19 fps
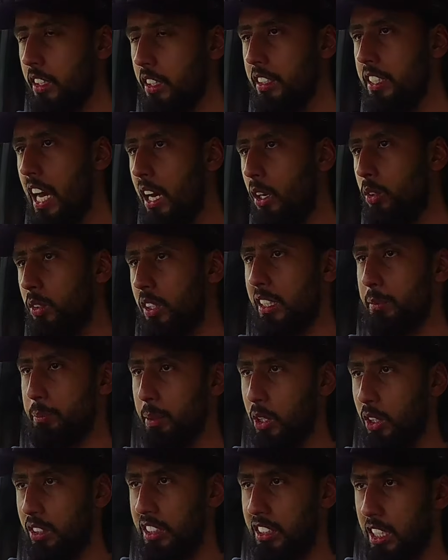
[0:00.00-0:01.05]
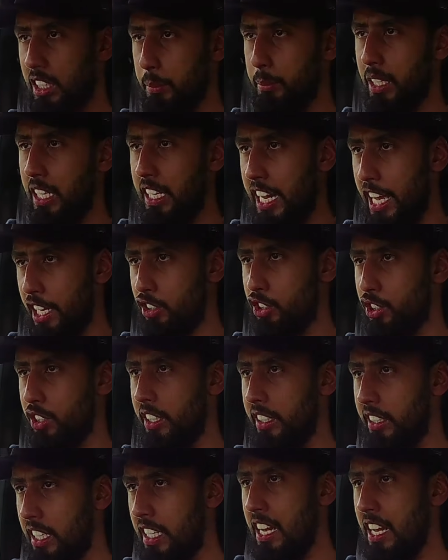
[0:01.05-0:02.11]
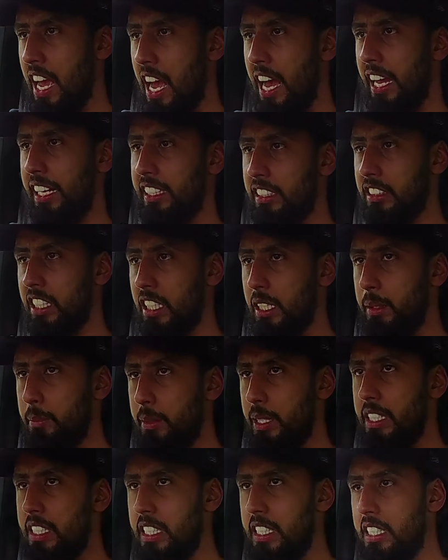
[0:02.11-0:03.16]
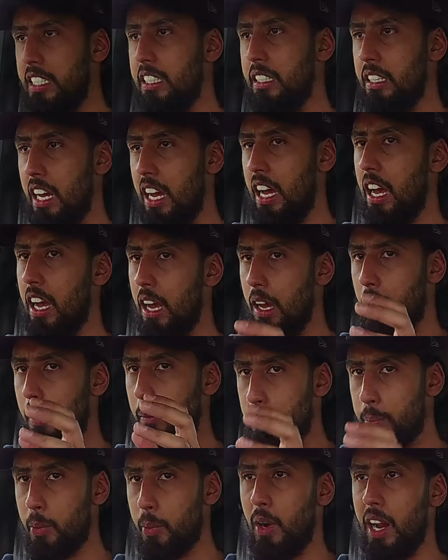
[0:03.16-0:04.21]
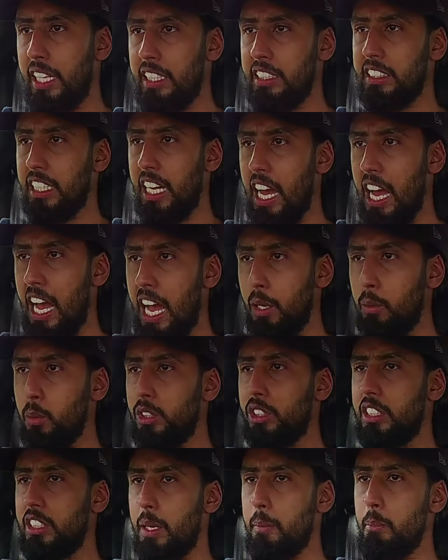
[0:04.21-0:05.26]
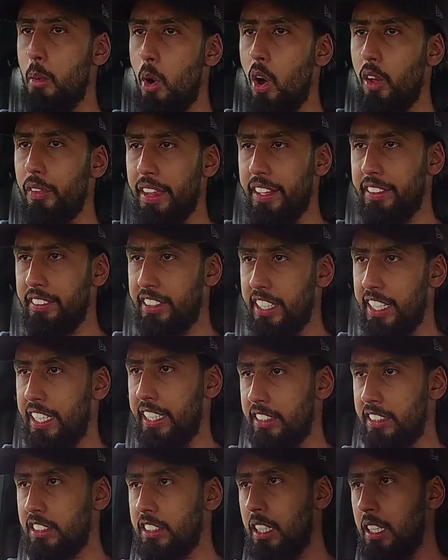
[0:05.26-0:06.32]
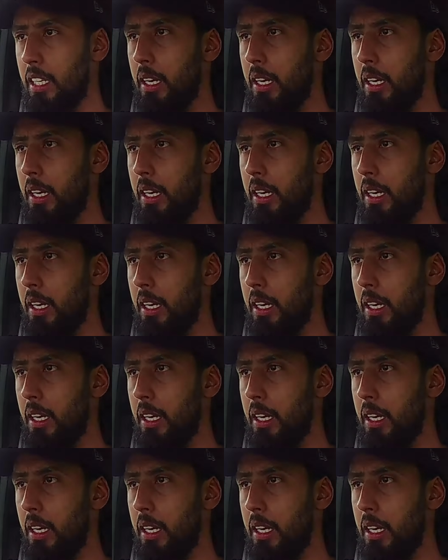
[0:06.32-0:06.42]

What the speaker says: Now, because it's going to be electric and it's going to be priced, I would say, more than this.